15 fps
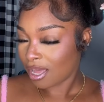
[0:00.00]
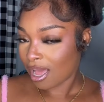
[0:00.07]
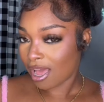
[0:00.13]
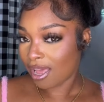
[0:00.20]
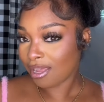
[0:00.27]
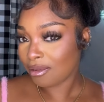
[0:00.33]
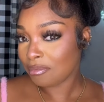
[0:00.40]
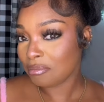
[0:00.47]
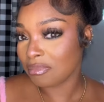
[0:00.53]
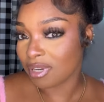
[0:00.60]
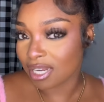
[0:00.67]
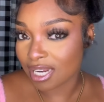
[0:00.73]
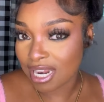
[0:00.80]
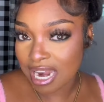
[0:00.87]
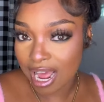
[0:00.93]

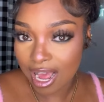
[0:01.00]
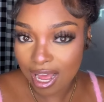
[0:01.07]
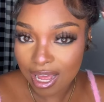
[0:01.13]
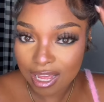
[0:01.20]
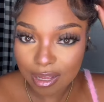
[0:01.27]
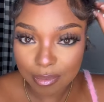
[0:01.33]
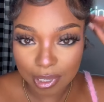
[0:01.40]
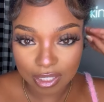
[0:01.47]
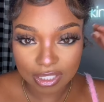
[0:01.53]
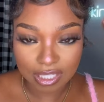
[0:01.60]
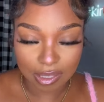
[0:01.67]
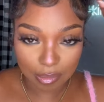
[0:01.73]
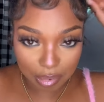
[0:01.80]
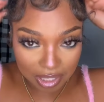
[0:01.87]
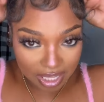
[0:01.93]
I'm not about
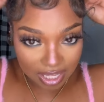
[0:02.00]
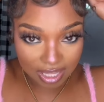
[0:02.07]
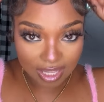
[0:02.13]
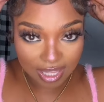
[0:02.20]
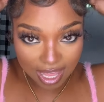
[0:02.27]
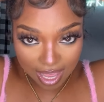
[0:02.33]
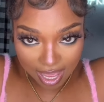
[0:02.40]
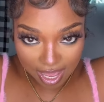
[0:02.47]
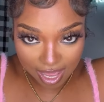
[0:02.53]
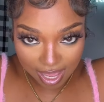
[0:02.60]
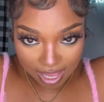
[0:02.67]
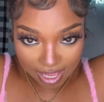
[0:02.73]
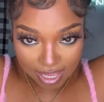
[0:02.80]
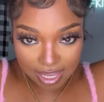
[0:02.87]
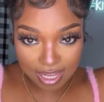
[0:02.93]
to
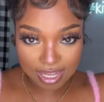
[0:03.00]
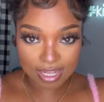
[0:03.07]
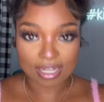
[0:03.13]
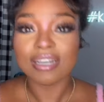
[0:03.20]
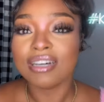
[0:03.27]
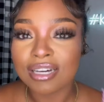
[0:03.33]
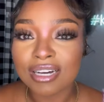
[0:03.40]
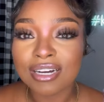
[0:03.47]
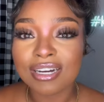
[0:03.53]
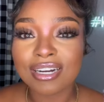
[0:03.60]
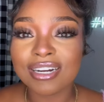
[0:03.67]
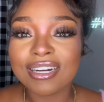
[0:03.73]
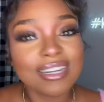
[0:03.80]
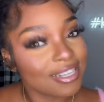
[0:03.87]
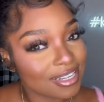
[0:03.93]
play.
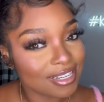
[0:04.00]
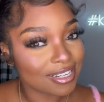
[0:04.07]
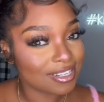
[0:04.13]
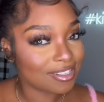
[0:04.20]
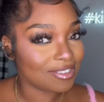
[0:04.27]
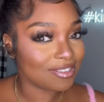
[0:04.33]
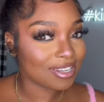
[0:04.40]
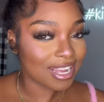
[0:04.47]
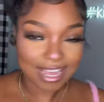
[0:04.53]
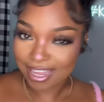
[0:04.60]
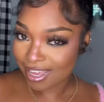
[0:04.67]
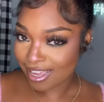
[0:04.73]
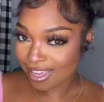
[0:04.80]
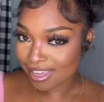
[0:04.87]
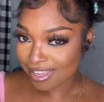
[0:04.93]

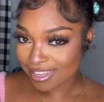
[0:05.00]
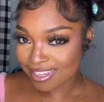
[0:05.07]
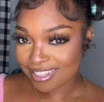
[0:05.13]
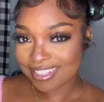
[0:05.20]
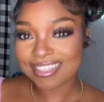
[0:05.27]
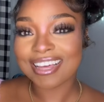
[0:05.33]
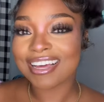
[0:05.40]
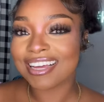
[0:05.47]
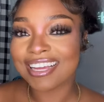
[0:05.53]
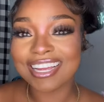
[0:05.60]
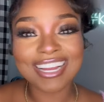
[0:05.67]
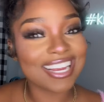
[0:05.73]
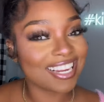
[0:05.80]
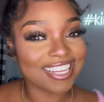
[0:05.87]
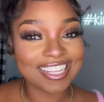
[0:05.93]
Okay?
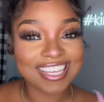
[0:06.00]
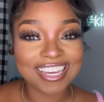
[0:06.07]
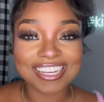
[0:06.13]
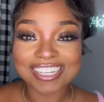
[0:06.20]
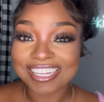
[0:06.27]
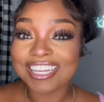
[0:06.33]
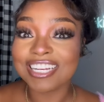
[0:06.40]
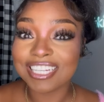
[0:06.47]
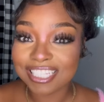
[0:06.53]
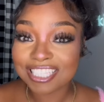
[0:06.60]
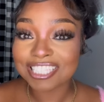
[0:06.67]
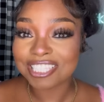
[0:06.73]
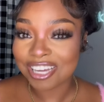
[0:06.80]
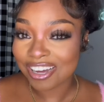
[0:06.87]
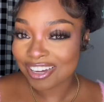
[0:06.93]
Like, yeah. And this is
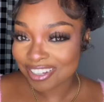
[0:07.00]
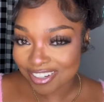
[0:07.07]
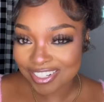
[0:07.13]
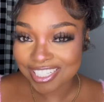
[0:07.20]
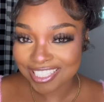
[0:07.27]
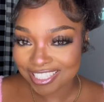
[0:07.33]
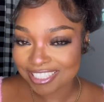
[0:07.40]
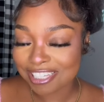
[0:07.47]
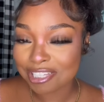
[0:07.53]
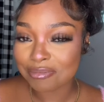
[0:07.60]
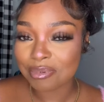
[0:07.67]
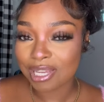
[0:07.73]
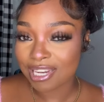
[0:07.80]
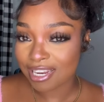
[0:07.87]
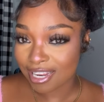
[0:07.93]
how I go to sleep.
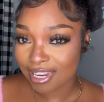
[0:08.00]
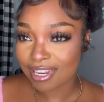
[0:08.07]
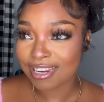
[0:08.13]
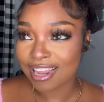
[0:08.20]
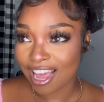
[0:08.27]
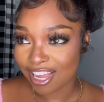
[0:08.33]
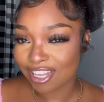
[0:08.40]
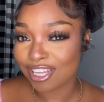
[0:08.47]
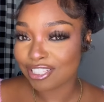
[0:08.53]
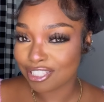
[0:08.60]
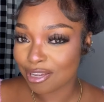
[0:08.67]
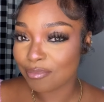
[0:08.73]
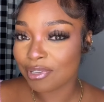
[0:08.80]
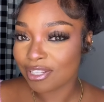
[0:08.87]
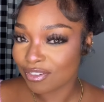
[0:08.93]
And then how y'all saw
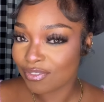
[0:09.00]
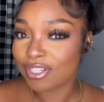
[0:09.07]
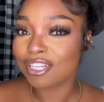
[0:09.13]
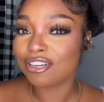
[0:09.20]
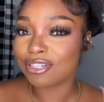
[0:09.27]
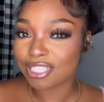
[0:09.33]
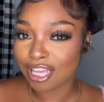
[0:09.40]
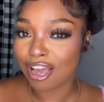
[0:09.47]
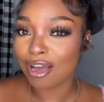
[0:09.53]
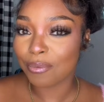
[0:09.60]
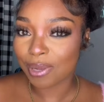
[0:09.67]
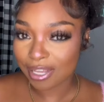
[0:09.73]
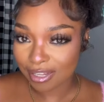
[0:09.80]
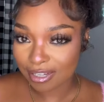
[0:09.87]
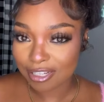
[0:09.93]
me in the video is how I
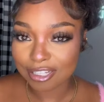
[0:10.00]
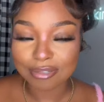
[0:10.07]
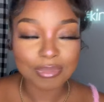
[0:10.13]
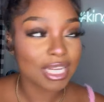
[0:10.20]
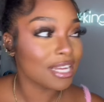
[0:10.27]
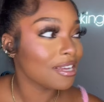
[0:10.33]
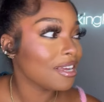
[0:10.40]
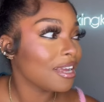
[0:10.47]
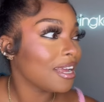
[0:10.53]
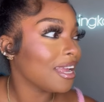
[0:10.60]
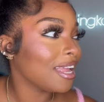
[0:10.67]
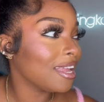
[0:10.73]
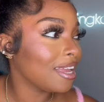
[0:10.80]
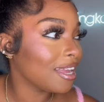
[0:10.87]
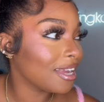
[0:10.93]
wake up.
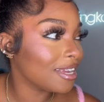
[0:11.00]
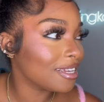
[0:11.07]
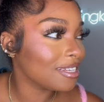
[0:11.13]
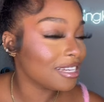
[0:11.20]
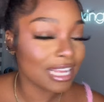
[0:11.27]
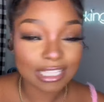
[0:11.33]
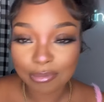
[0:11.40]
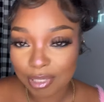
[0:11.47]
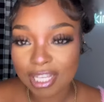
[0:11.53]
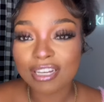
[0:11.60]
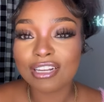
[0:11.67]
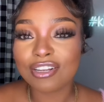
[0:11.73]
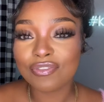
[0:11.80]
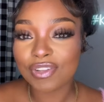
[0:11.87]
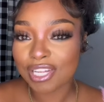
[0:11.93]
And at the beginning
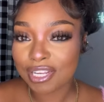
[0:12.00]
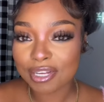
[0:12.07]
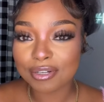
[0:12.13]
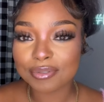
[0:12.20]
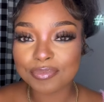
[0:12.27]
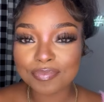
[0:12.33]
of the video.